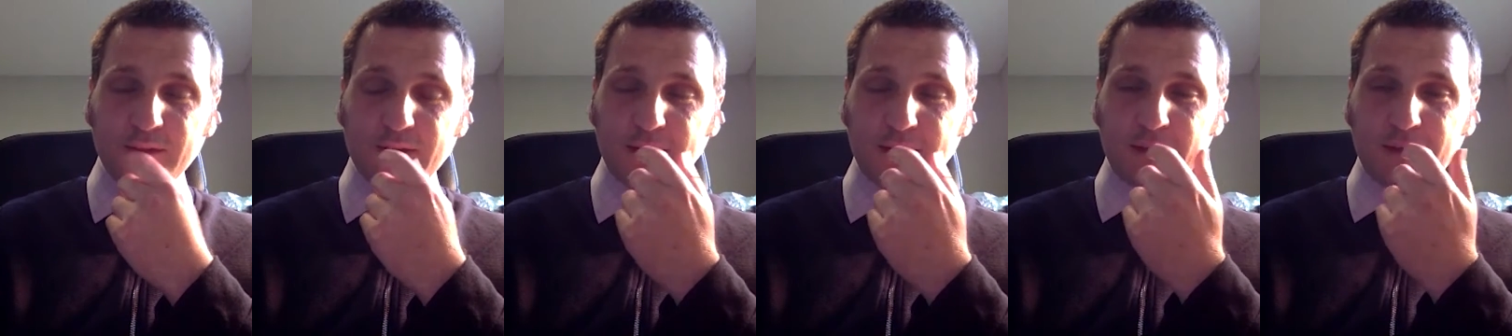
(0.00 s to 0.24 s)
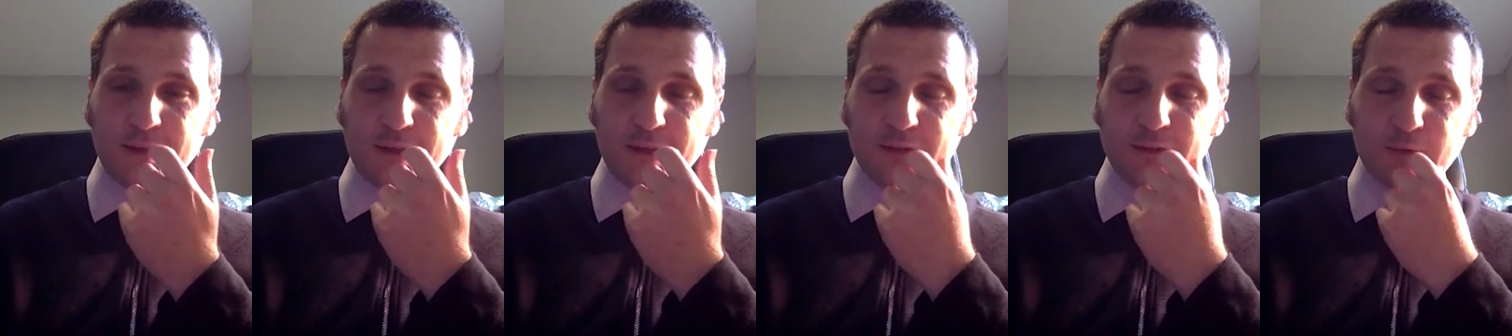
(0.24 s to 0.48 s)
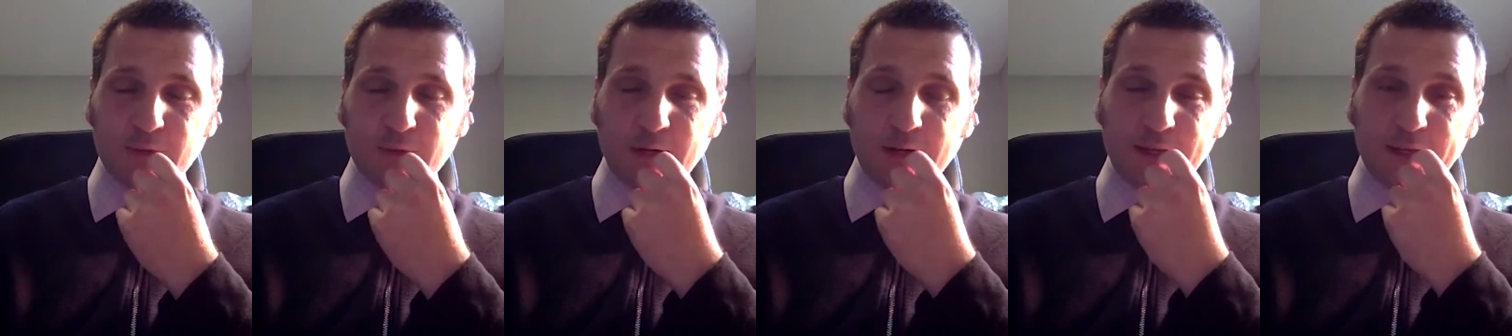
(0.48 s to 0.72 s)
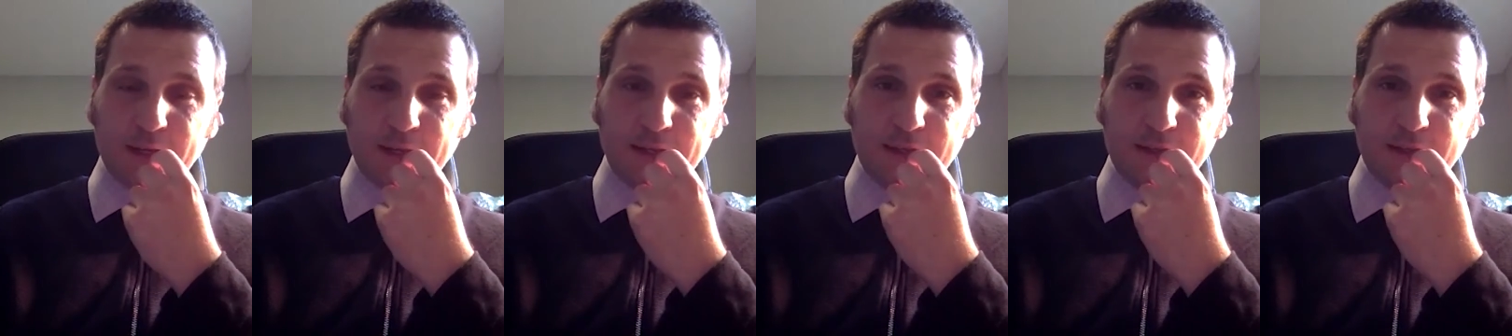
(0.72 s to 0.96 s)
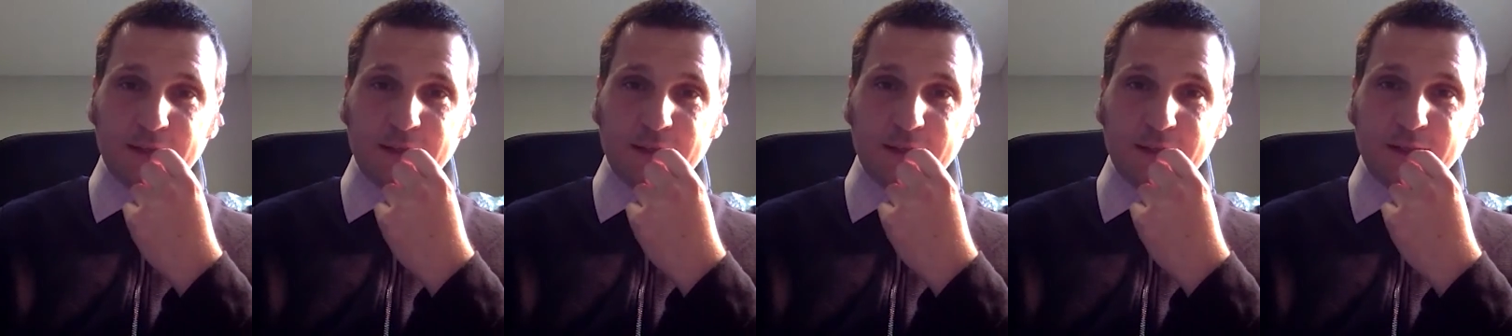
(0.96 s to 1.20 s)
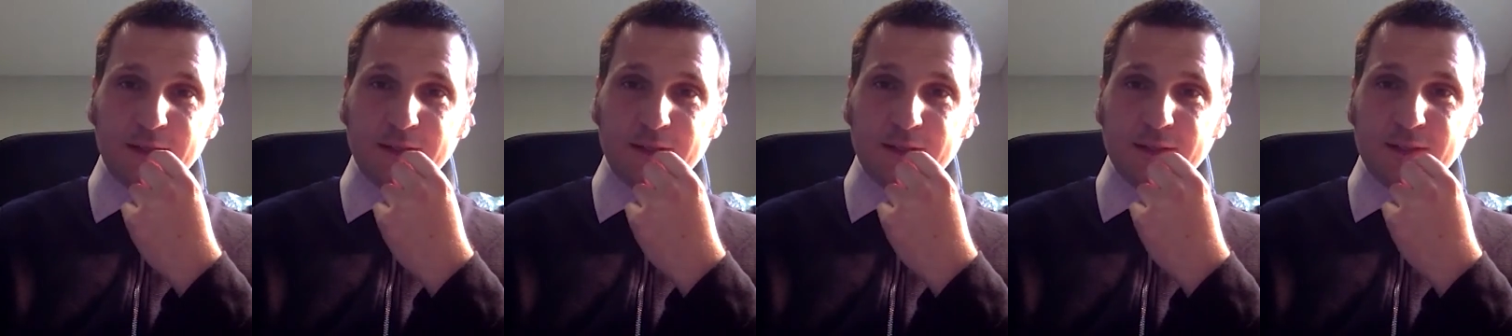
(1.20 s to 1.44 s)
he he's right.
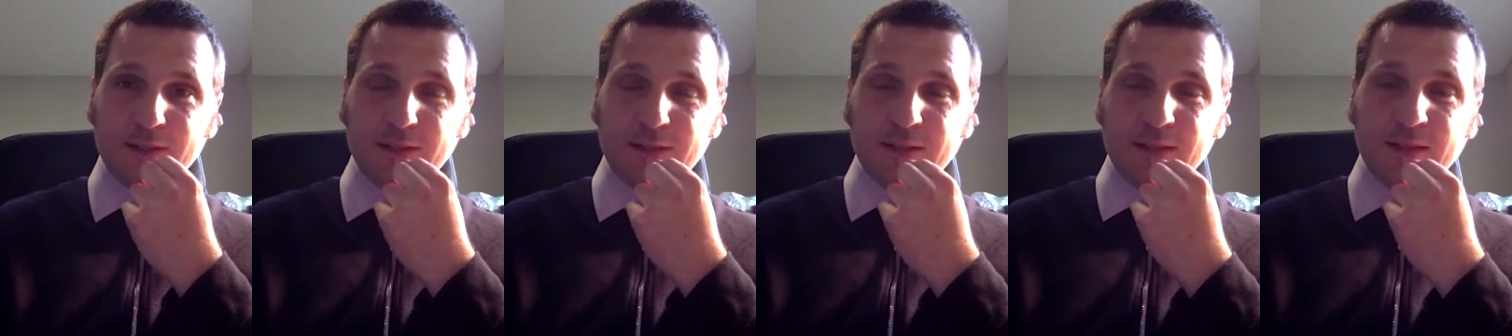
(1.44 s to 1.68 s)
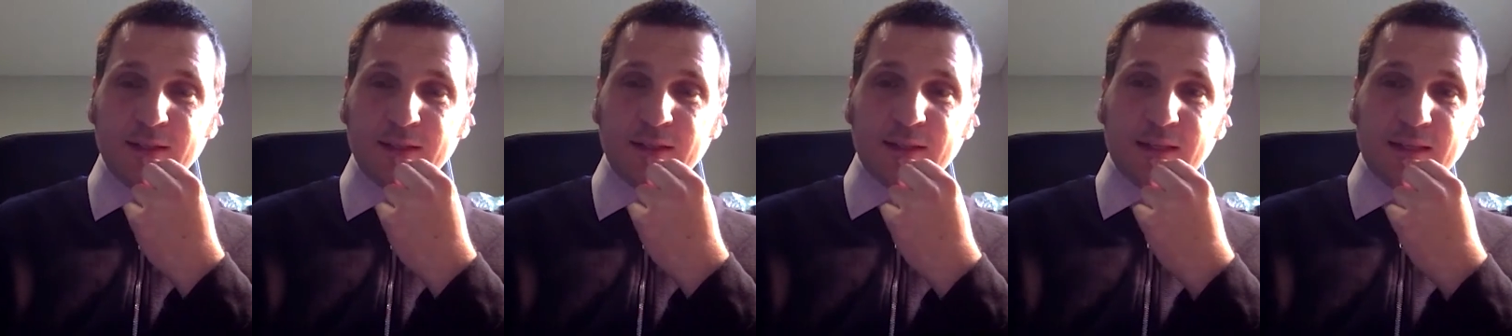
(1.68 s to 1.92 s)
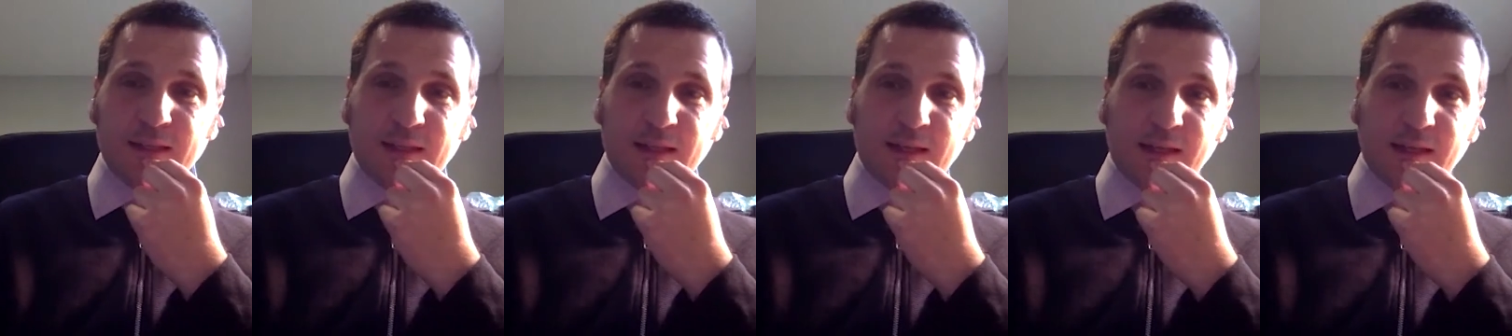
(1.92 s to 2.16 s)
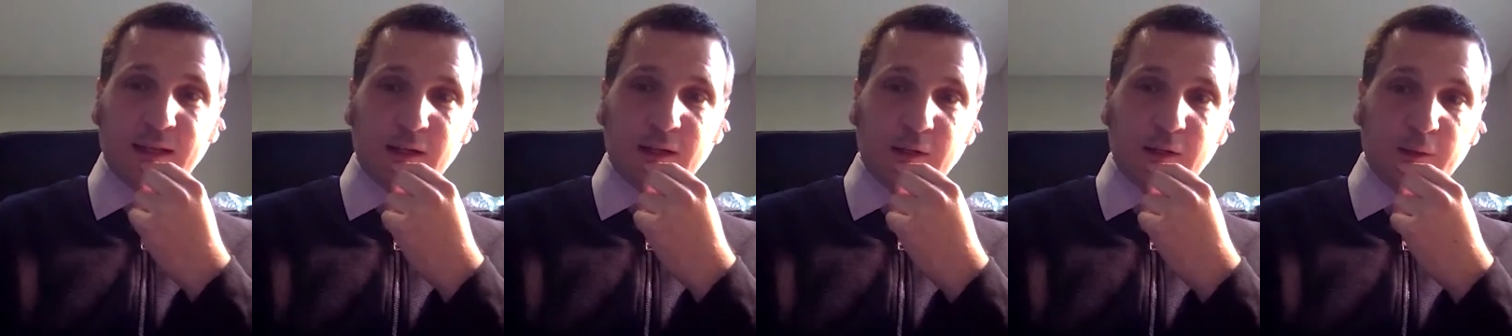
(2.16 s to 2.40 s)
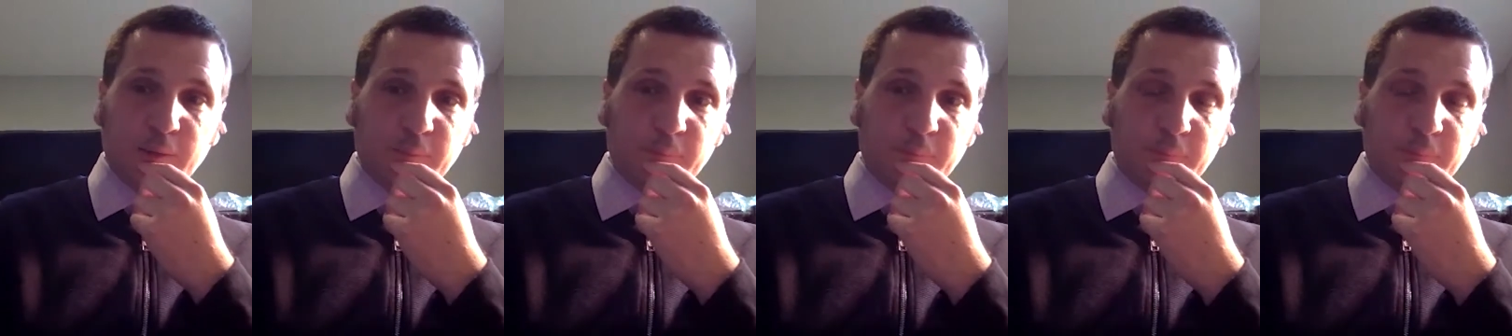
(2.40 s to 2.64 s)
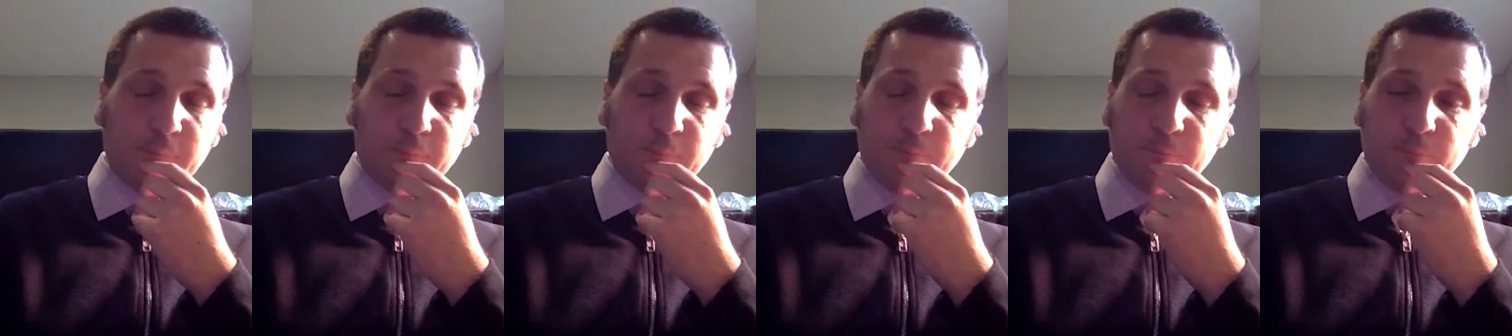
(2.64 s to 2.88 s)

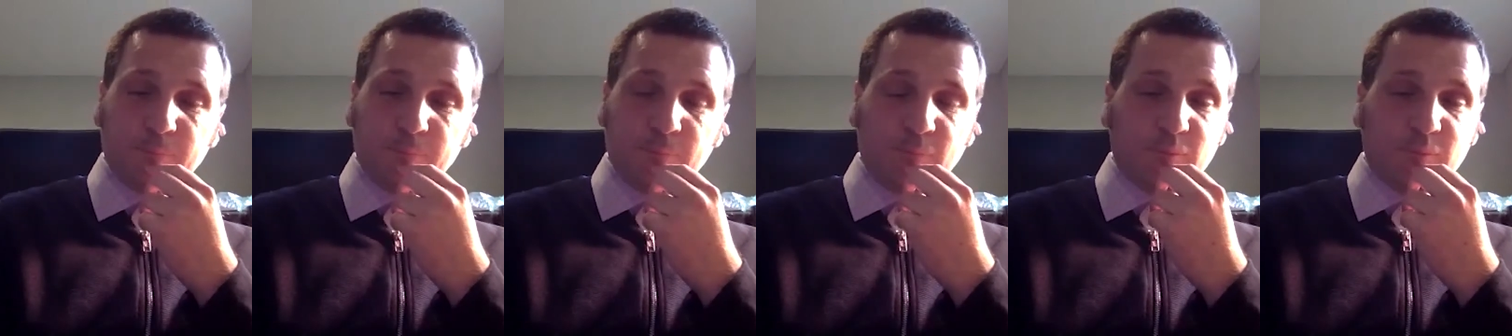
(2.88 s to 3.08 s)
Um,